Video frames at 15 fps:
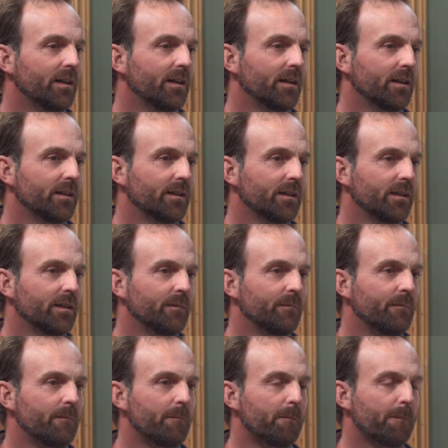are
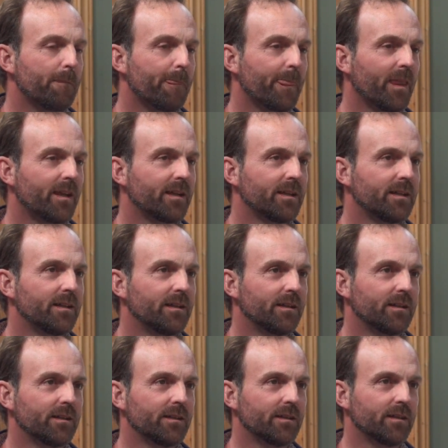
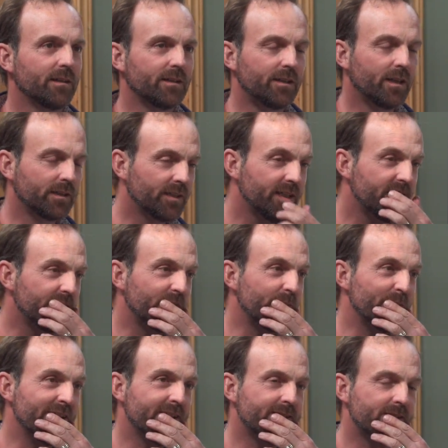our young lady we
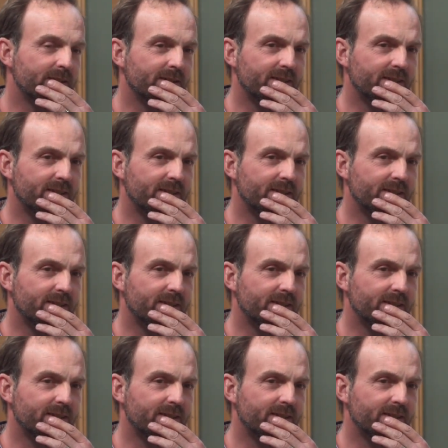met.